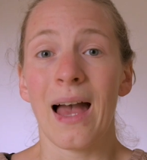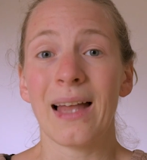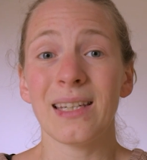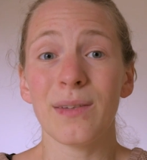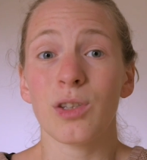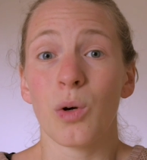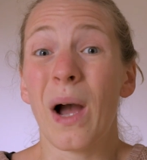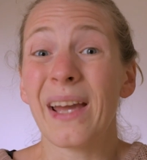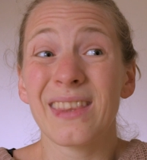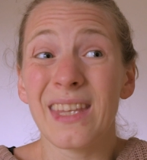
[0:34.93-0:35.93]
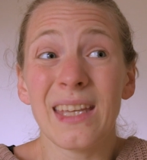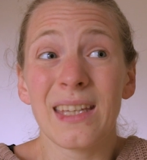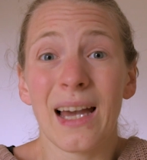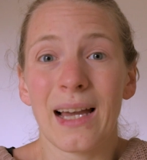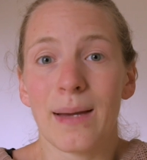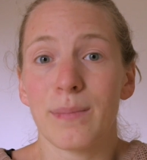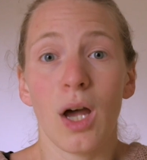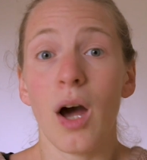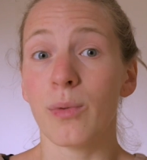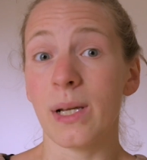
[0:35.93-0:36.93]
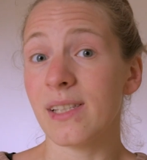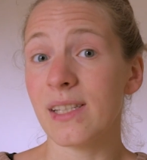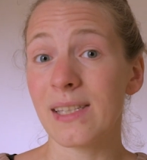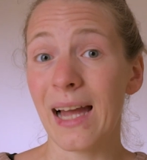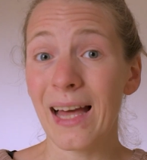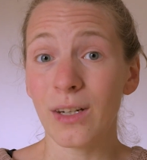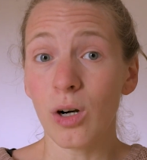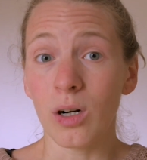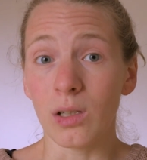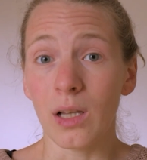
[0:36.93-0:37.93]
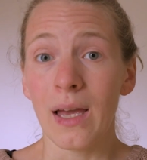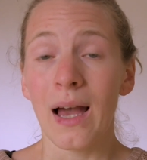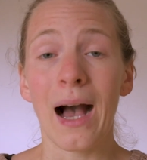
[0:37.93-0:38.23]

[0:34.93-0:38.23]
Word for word: And even though I think I am not racist at all,